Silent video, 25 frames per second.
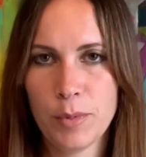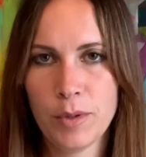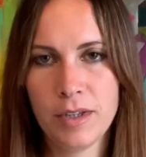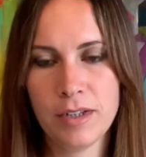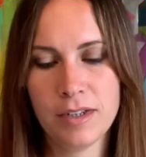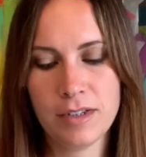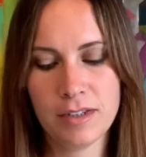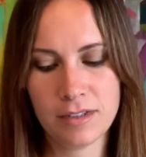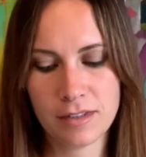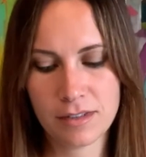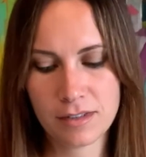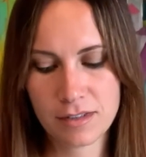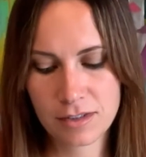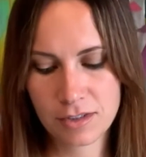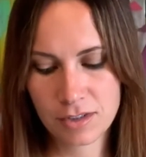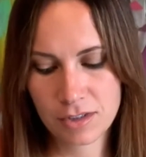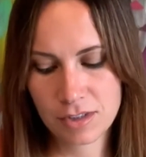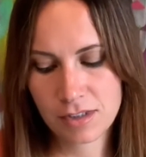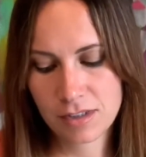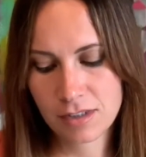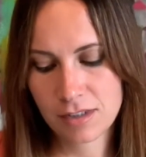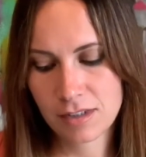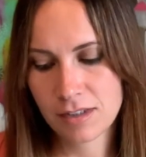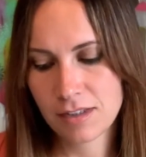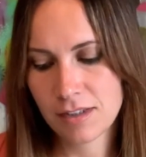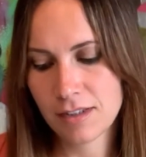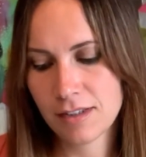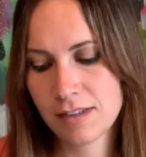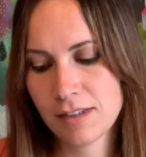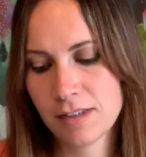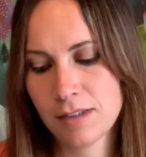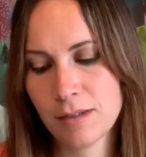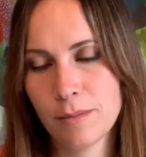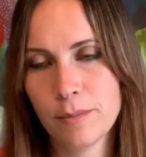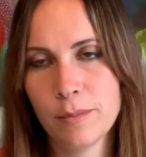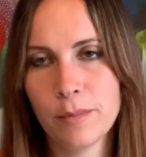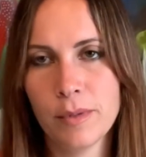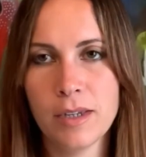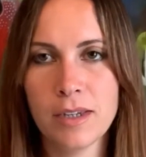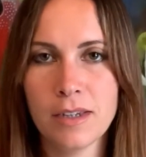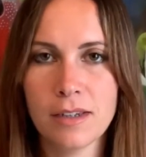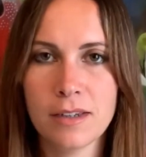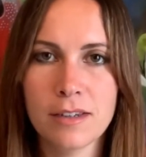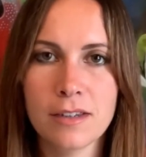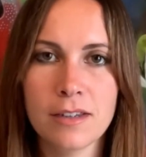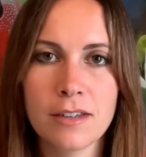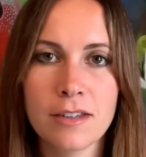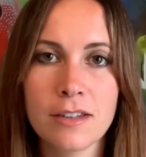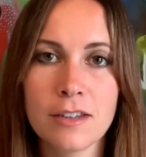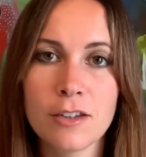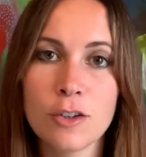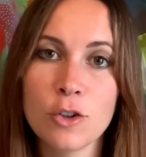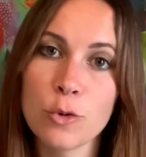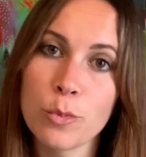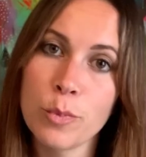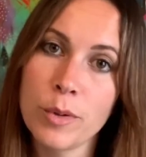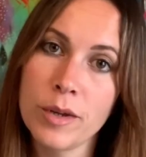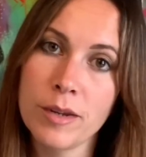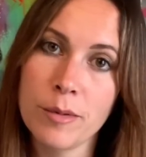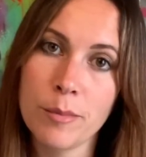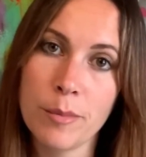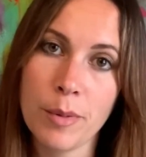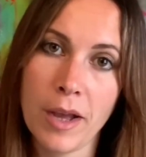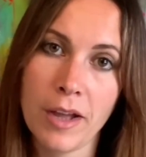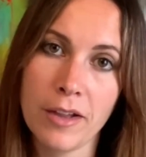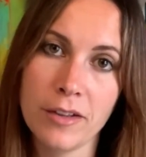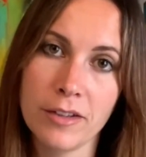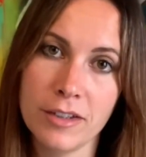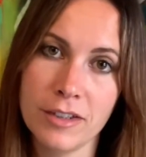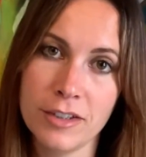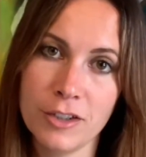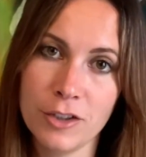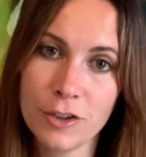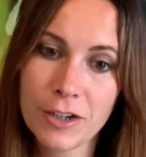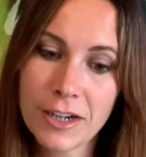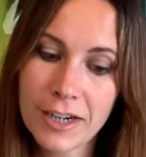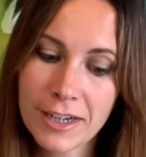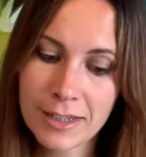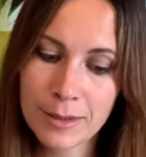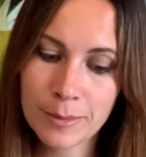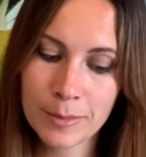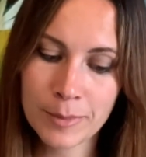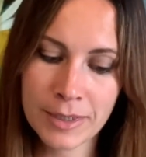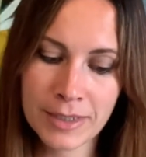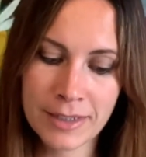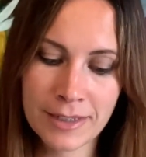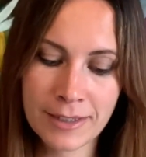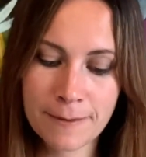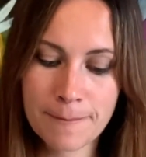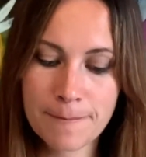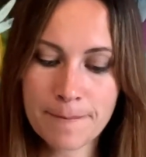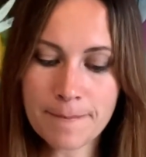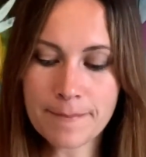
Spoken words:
and it doesn't make your paint palette your enemy.